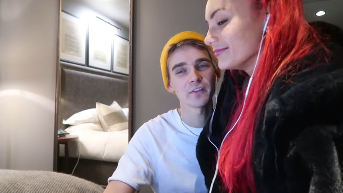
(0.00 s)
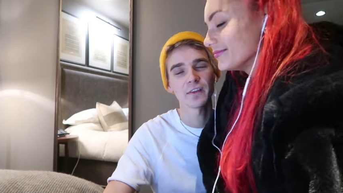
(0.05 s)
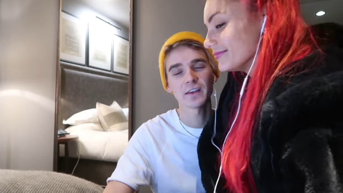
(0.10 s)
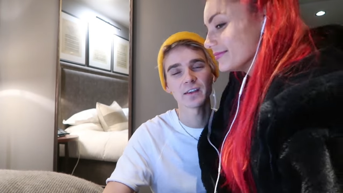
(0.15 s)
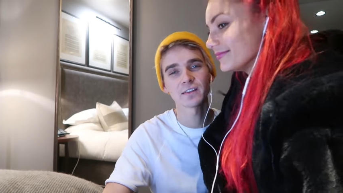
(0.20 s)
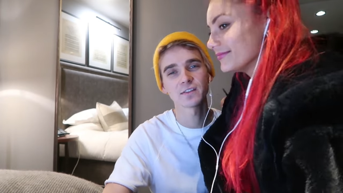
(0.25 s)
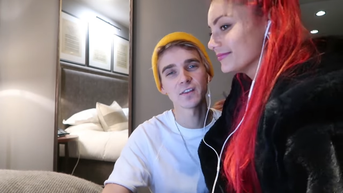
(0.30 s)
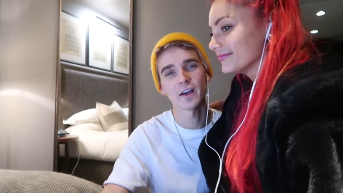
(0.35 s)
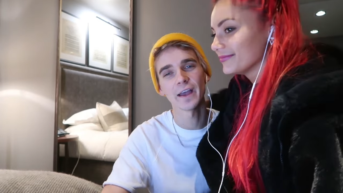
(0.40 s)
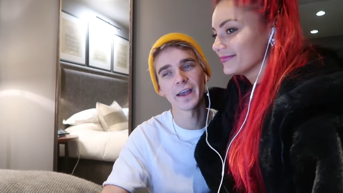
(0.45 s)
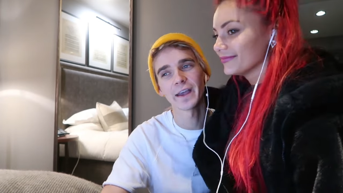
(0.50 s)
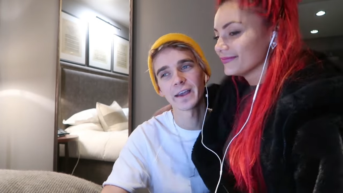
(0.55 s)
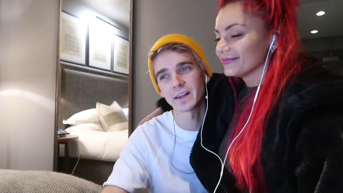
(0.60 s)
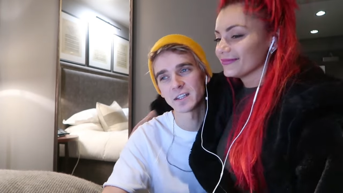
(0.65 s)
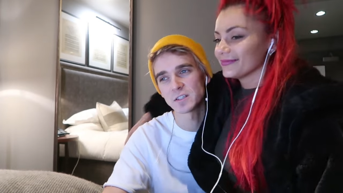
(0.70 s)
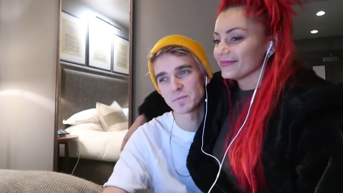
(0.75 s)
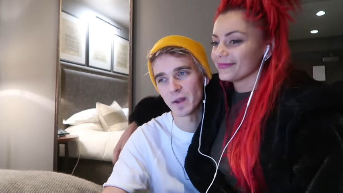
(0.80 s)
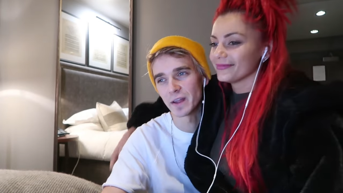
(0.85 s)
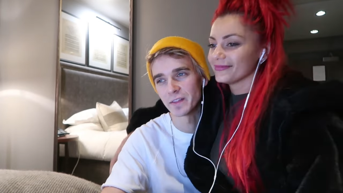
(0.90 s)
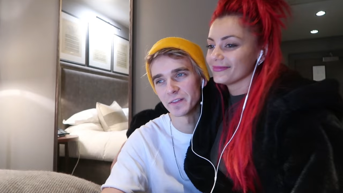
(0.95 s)
Speaker 1: I think
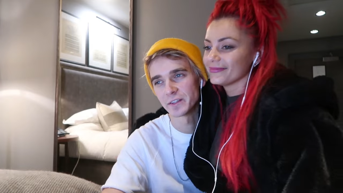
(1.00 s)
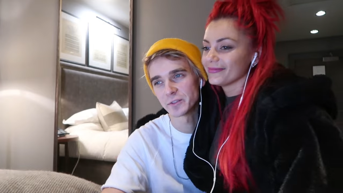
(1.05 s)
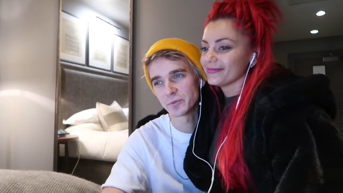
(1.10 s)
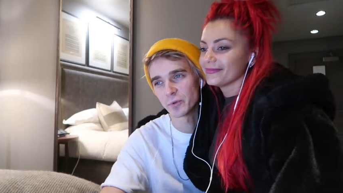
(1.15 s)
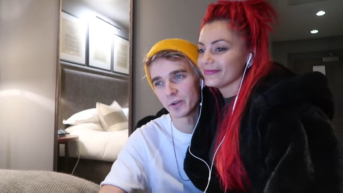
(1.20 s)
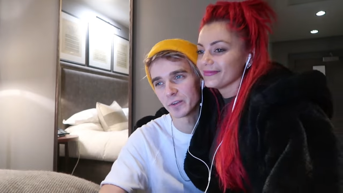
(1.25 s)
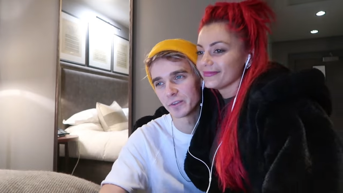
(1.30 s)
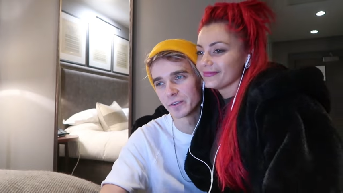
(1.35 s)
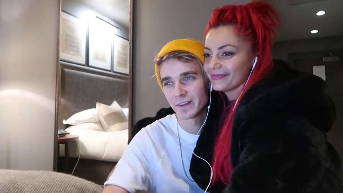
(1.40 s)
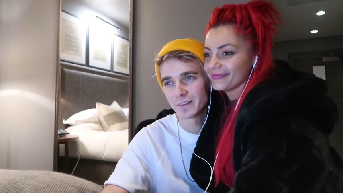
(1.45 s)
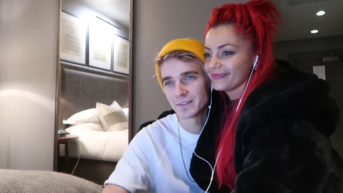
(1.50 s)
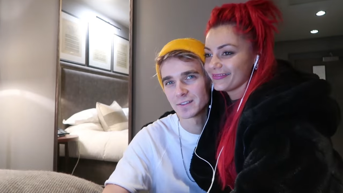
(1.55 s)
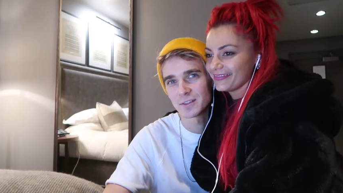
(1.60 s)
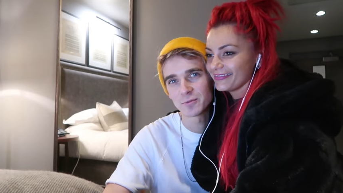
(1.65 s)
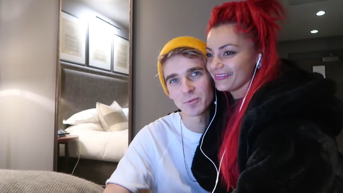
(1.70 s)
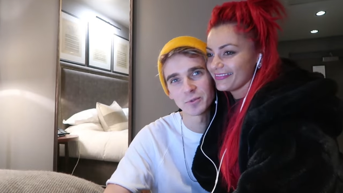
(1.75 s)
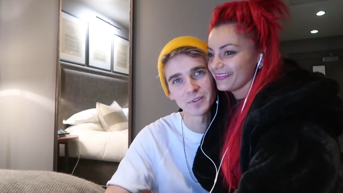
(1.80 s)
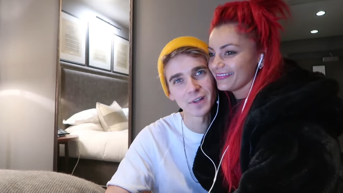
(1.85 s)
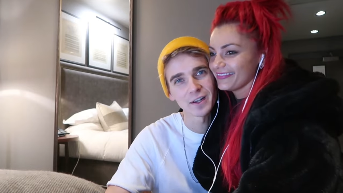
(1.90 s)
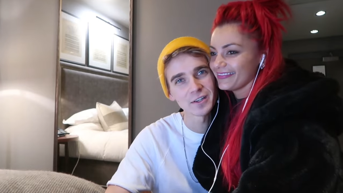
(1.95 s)
Diane can explain this one, because
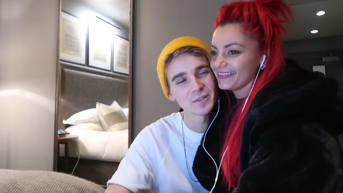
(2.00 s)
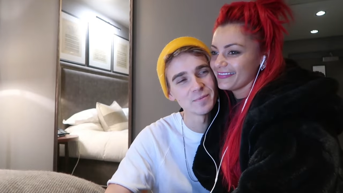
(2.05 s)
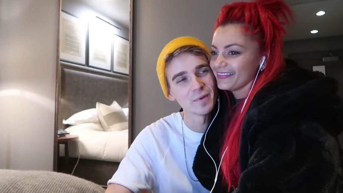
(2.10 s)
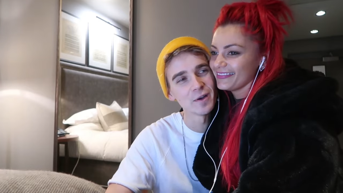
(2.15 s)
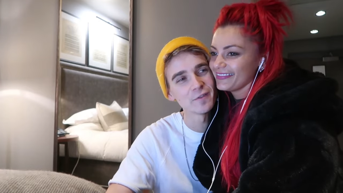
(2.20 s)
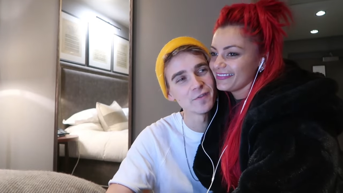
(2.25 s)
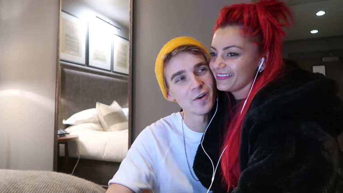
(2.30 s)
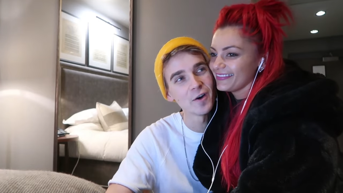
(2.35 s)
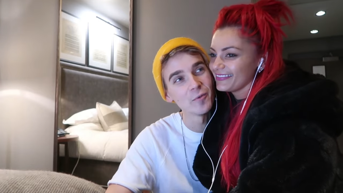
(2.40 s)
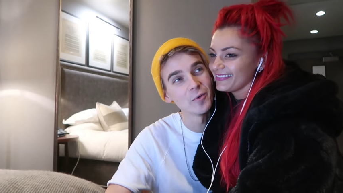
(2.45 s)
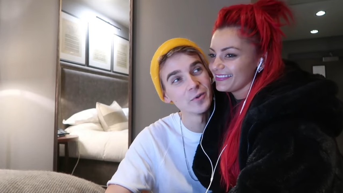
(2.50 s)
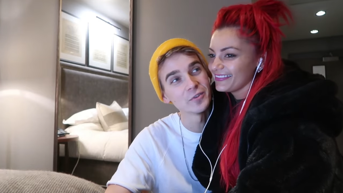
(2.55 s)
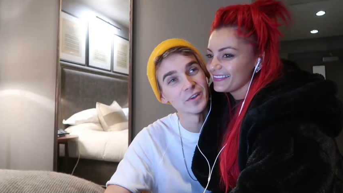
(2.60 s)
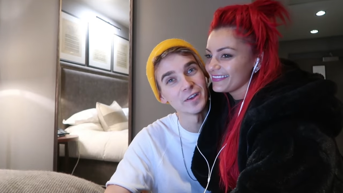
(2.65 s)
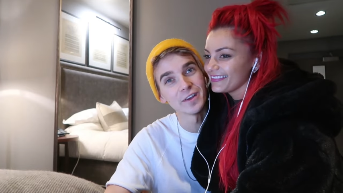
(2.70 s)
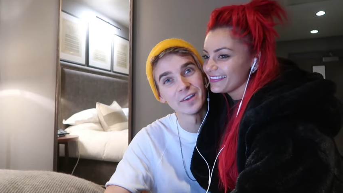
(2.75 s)
this wasn't actually my fault, was